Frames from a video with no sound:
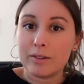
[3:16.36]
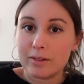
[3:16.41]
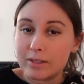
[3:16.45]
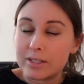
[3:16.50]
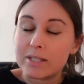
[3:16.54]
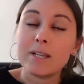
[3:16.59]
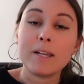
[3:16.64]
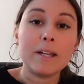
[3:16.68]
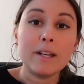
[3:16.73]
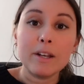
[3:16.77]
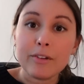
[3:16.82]

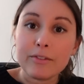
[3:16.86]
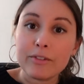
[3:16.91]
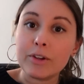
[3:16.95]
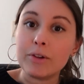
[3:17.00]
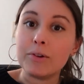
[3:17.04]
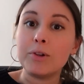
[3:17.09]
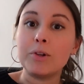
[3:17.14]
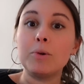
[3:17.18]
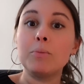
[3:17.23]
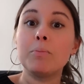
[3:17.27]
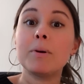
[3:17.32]
to interview
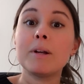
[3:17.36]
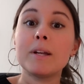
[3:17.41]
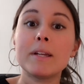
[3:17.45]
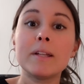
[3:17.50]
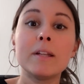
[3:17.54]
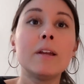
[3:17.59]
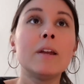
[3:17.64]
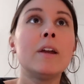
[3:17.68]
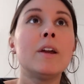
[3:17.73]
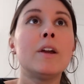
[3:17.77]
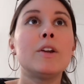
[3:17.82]
you,
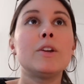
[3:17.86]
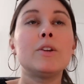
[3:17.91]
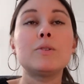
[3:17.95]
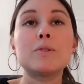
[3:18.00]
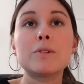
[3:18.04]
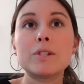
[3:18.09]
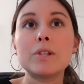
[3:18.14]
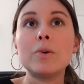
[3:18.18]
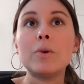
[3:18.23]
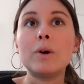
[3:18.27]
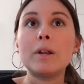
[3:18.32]
but you
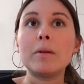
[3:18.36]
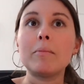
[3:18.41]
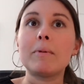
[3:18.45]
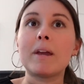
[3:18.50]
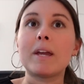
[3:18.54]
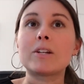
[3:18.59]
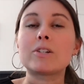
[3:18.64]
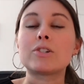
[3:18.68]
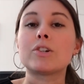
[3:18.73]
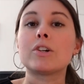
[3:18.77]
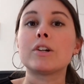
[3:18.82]
still want to
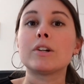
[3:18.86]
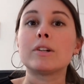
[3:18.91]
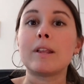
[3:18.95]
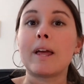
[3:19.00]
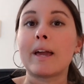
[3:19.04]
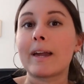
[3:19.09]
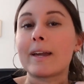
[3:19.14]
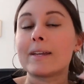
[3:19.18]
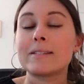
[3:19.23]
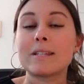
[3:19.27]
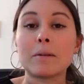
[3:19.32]
make sure,
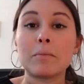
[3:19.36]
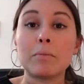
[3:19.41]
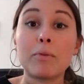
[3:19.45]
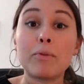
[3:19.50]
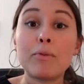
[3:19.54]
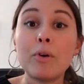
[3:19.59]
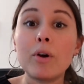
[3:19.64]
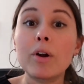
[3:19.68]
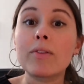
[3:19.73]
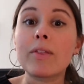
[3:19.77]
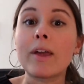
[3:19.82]
like I said
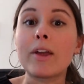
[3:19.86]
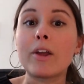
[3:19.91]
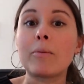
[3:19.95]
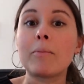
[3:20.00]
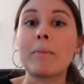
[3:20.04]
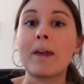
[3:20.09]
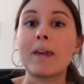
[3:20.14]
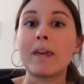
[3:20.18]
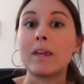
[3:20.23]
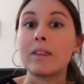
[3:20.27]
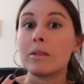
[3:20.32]
before, that you're
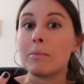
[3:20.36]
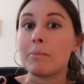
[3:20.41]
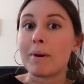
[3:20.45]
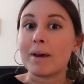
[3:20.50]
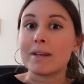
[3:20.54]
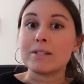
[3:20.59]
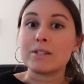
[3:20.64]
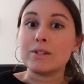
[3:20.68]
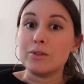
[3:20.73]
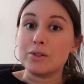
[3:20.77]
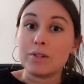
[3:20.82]
making the
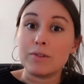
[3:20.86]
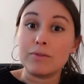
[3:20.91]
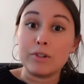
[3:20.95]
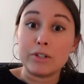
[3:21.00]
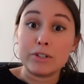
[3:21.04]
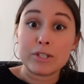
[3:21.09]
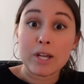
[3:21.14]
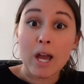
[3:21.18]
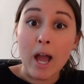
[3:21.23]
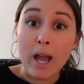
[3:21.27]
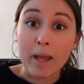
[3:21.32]
best use of
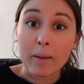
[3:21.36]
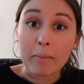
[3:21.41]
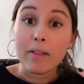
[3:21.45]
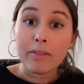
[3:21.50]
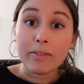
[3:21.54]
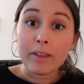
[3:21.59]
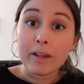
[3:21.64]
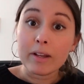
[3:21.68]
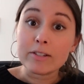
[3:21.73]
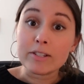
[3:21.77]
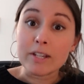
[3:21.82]
your time
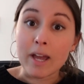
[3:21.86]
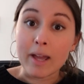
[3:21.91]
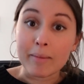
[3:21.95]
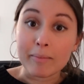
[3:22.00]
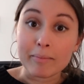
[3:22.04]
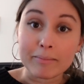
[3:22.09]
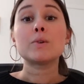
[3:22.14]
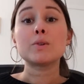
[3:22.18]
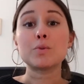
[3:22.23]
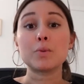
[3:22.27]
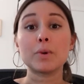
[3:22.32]
and their
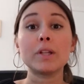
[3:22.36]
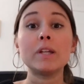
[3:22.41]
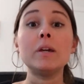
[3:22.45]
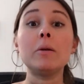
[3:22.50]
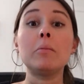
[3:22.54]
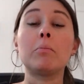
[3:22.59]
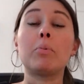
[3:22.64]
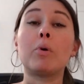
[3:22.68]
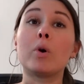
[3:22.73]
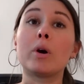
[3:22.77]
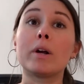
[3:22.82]
time. So it's really
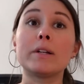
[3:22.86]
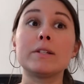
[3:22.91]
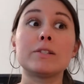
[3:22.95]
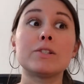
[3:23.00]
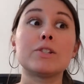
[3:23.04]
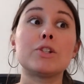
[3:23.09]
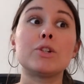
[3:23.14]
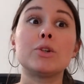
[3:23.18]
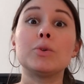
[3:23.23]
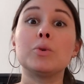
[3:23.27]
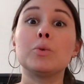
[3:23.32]

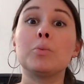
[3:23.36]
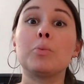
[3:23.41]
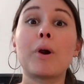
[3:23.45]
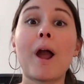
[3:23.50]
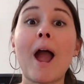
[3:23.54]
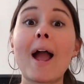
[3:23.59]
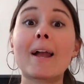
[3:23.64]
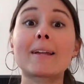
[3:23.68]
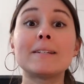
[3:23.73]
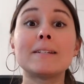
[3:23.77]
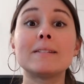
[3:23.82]
important to
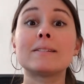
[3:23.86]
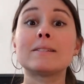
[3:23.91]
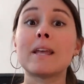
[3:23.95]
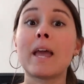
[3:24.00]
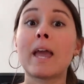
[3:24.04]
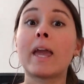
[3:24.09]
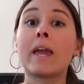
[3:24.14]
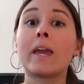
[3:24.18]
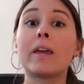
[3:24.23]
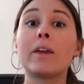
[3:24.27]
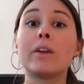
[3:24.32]
practice
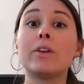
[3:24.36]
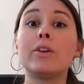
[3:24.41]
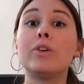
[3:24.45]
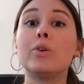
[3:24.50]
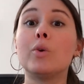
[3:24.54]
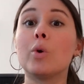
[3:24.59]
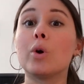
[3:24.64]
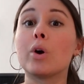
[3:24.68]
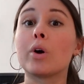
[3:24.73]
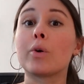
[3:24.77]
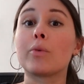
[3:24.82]
saying
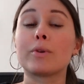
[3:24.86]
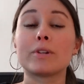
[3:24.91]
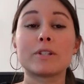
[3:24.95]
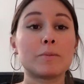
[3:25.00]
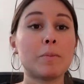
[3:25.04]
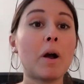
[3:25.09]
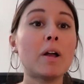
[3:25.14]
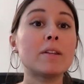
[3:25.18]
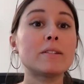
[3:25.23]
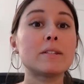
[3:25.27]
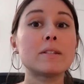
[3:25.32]
your
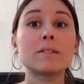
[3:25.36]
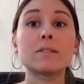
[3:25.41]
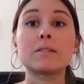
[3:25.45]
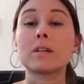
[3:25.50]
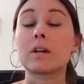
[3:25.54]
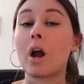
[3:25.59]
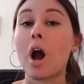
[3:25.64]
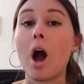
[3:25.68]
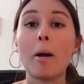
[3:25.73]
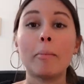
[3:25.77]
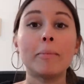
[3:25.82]
responses
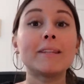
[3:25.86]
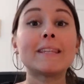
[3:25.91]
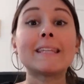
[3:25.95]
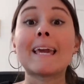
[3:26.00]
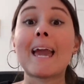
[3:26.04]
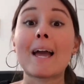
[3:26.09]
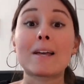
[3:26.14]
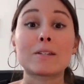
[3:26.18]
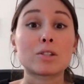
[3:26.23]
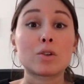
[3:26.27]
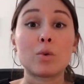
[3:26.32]
to commonly
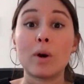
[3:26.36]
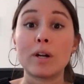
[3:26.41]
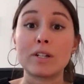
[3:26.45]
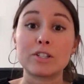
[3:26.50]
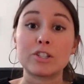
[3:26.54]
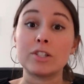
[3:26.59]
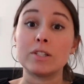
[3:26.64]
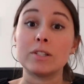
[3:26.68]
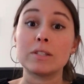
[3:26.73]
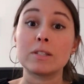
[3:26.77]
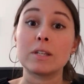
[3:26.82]
asked
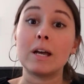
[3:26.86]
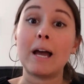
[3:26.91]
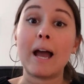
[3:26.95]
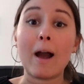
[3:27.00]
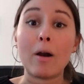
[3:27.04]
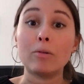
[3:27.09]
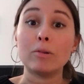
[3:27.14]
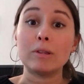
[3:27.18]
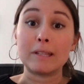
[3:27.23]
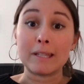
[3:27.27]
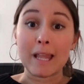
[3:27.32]
questions
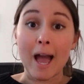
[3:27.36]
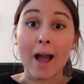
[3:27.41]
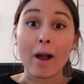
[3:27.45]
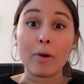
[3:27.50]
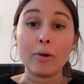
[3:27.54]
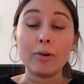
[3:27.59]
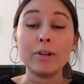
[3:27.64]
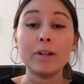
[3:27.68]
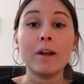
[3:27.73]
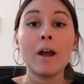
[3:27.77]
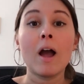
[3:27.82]
out
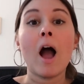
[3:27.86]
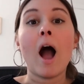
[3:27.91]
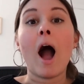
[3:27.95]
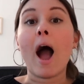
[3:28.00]
loud.